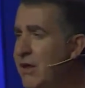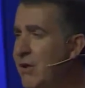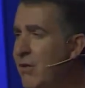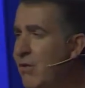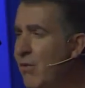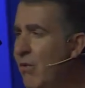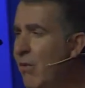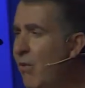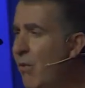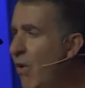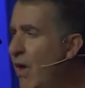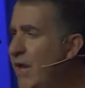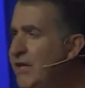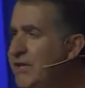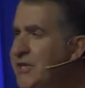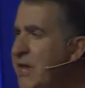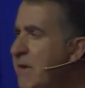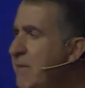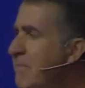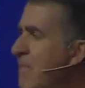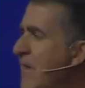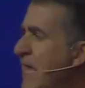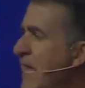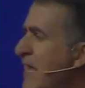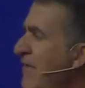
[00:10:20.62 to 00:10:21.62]
Well, what does
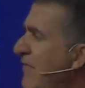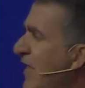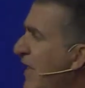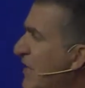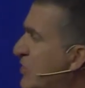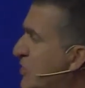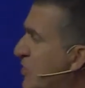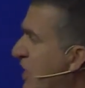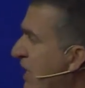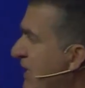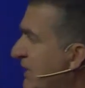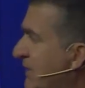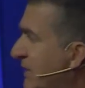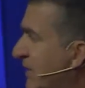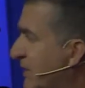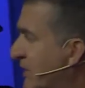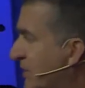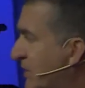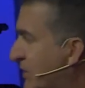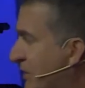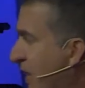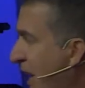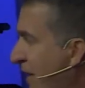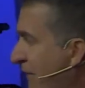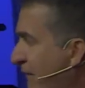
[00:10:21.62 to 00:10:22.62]
it mean that Jesus
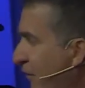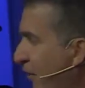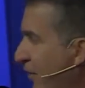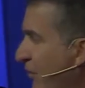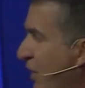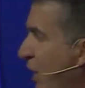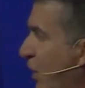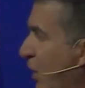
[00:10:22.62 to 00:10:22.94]
suffered